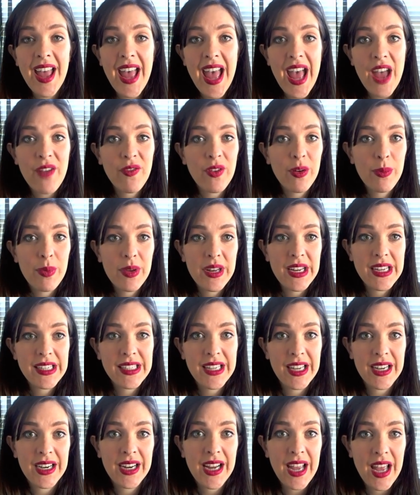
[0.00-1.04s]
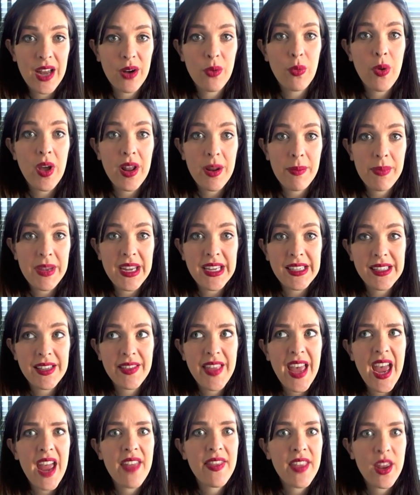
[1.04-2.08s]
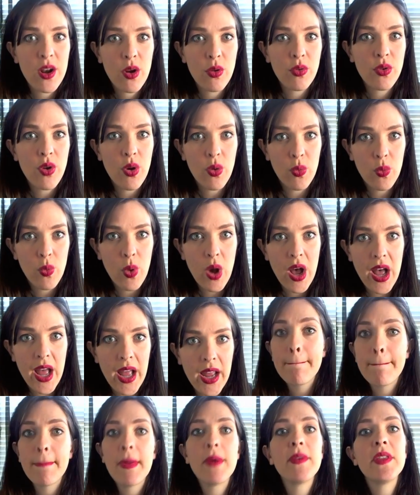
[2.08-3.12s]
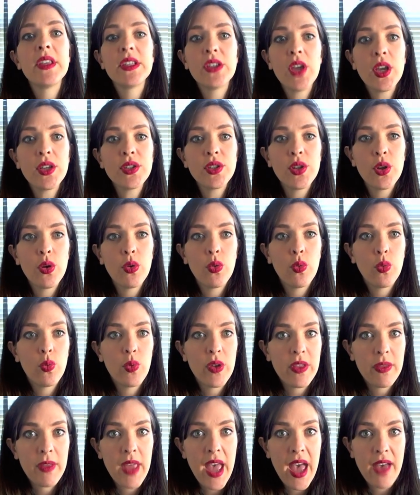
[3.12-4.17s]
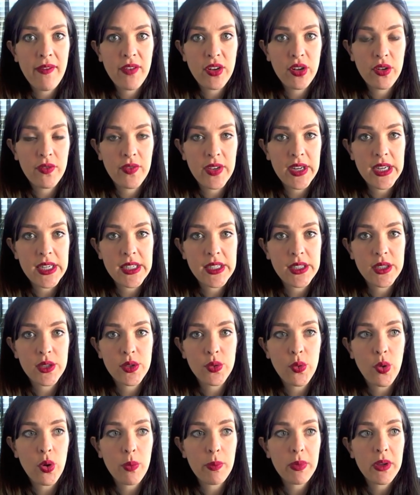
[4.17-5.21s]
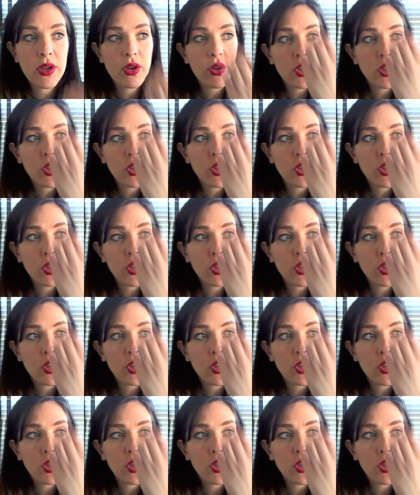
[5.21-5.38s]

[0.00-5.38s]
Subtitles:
everybody's gonna kind of want a piece of that and they don't know why. Oh, there's also with having your Venus in Scorpio,